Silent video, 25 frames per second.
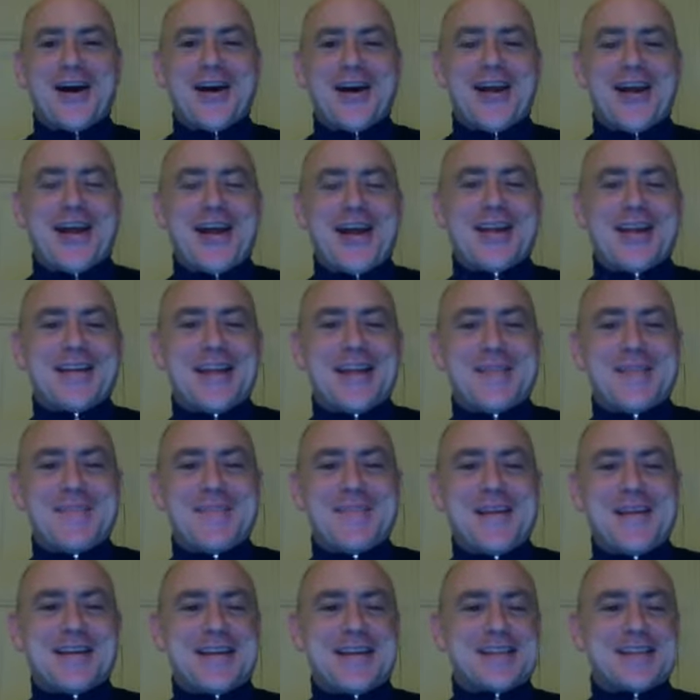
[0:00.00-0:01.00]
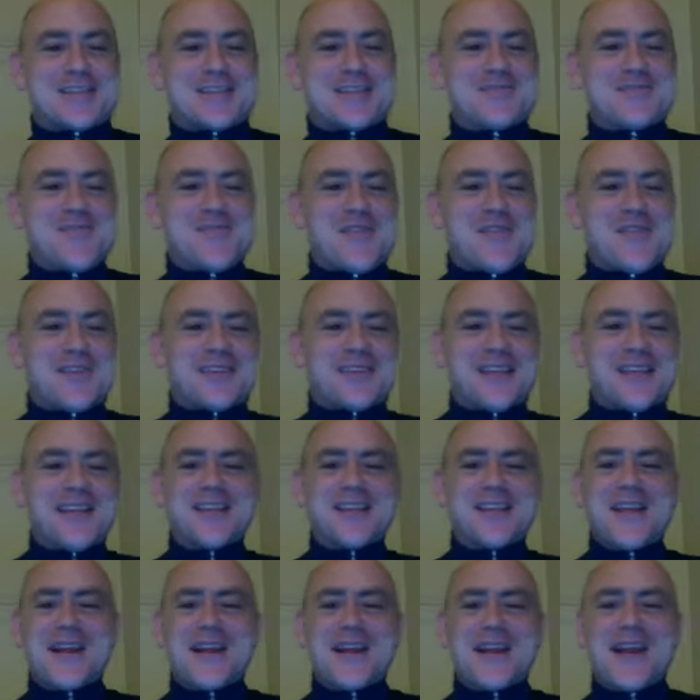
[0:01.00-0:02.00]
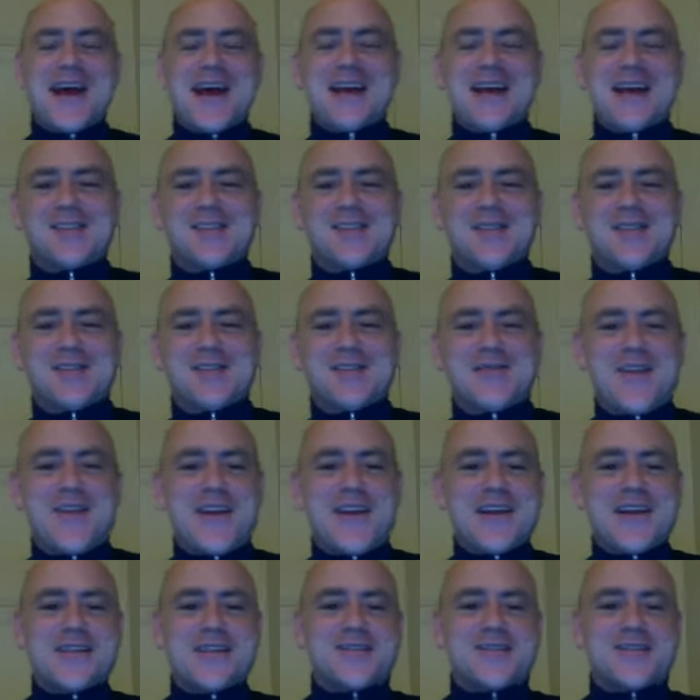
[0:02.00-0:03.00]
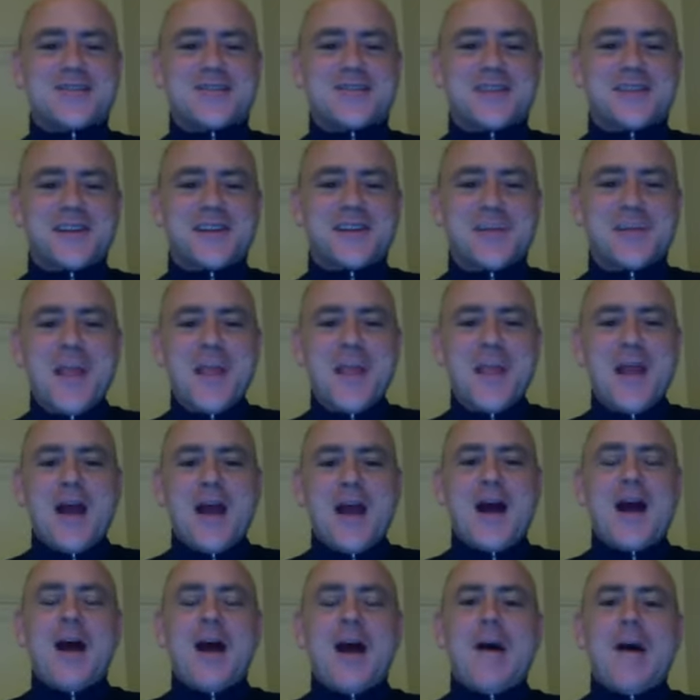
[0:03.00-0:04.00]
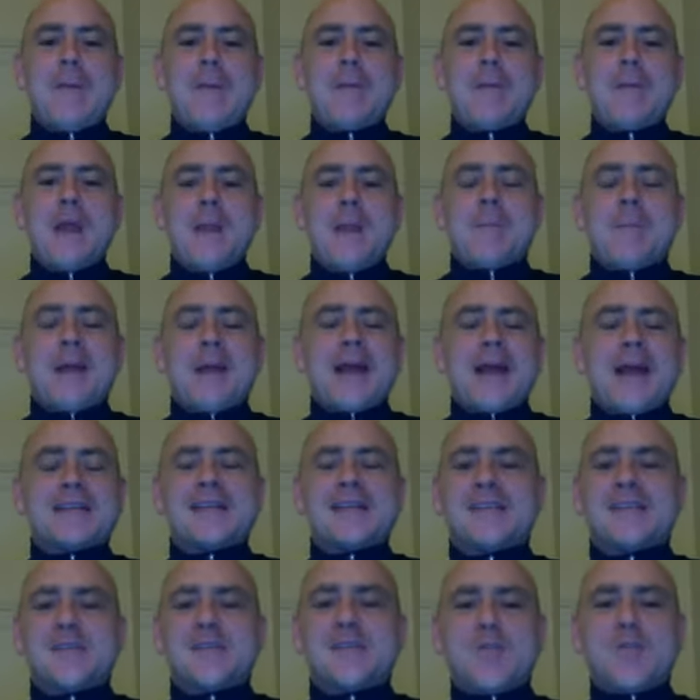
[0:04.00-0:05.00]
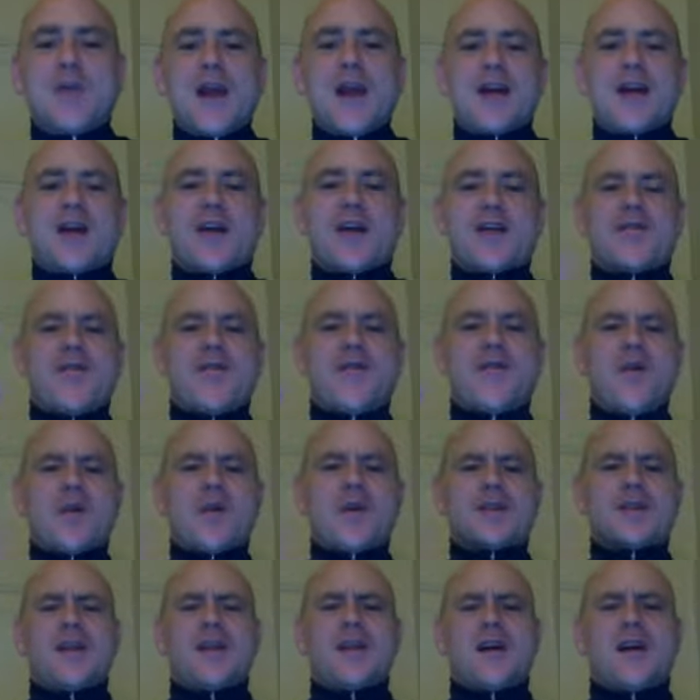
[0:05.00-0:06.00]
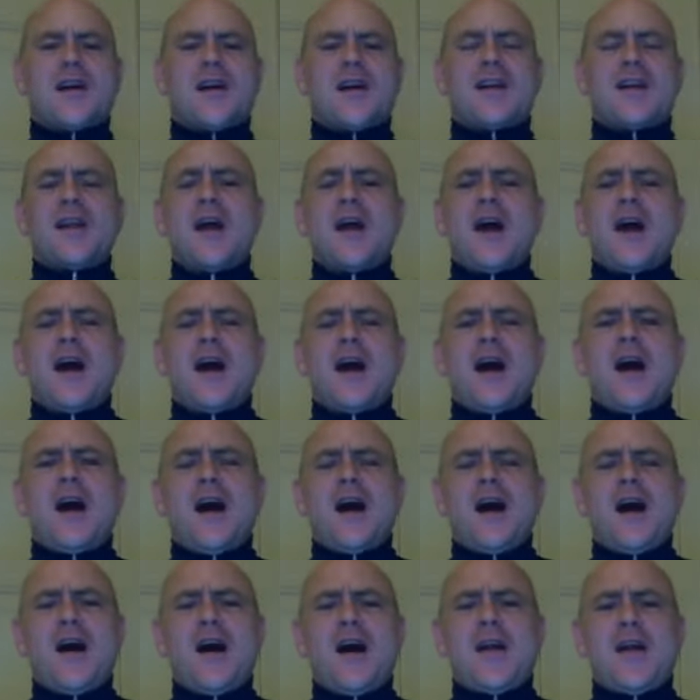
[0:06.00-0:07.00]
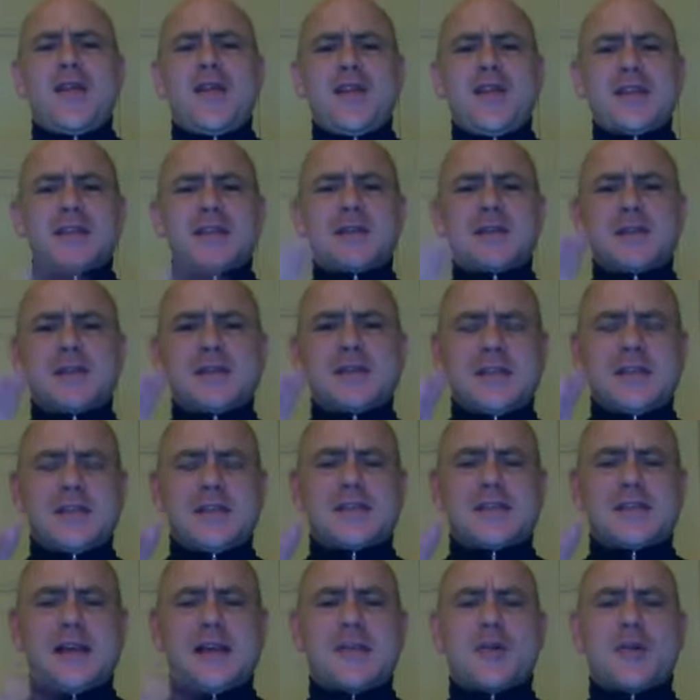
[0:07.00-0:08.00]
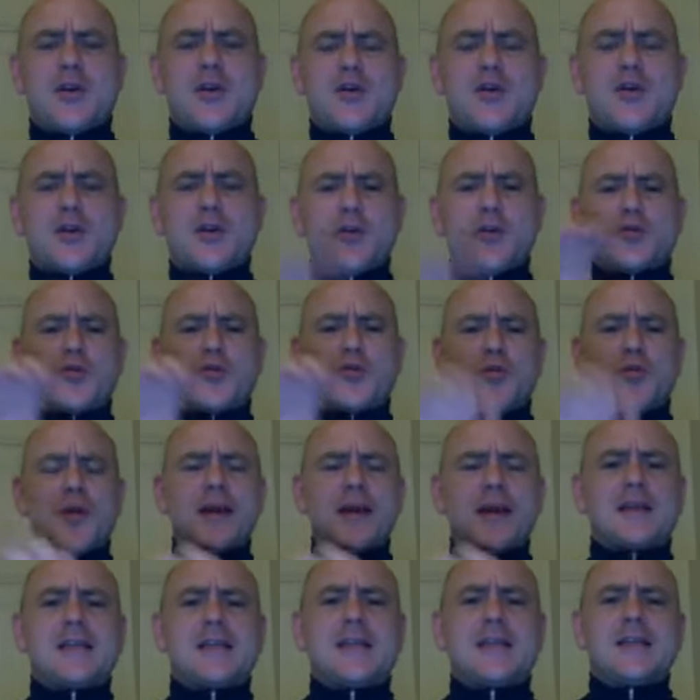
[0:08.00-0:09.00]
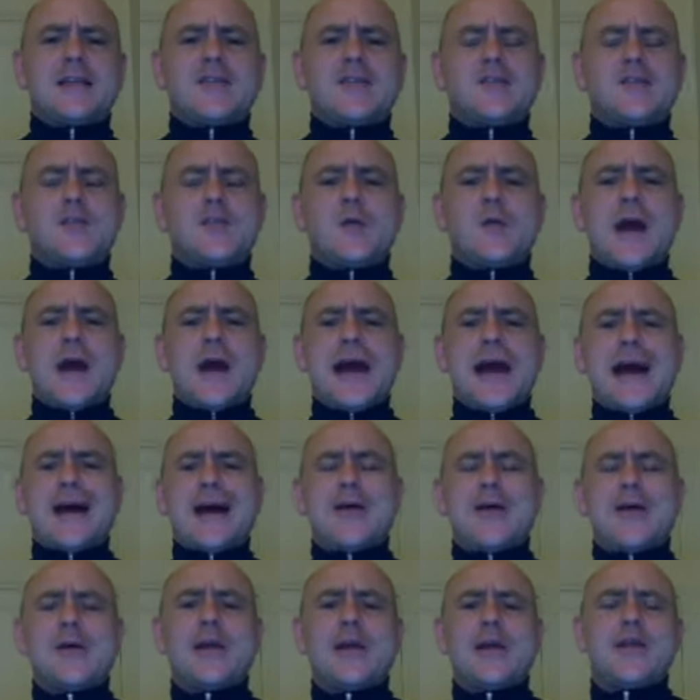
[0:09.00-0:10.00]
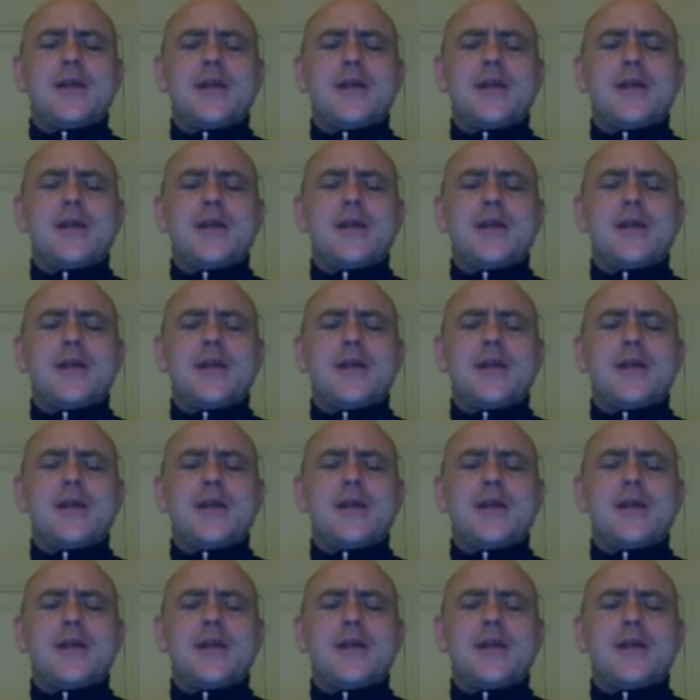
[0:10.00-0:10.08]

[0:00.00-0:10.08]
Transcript: and made testimonies saying that it has. So it's very interesting. But as I said, we're not going to focus on this side. We're going to go directly into how in the